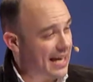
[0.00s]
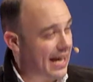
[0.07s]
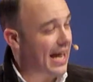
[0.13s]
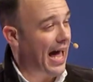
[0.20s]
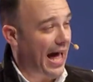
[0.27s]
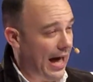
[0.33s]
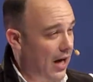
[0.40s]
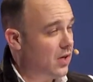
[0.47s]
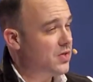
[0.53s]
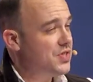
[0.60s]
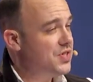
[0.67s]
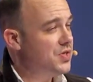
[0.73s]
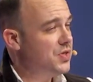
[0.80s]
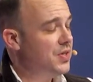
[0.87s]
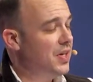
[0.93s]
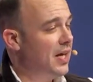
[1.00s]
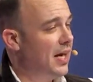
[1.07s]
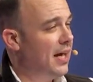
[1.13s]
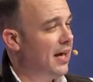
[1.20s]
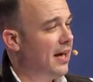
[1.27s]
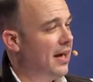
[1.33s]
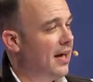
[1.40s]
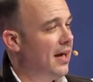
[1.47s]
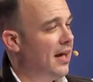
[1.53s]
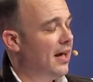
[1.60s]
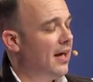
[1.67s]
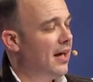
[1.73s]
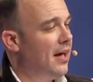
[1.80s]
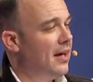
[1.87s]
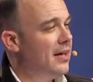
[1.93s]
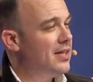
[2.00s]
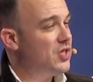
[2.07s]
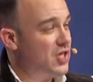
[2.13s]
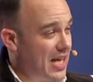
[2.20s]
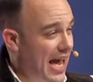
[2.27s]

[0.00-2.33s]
a house. She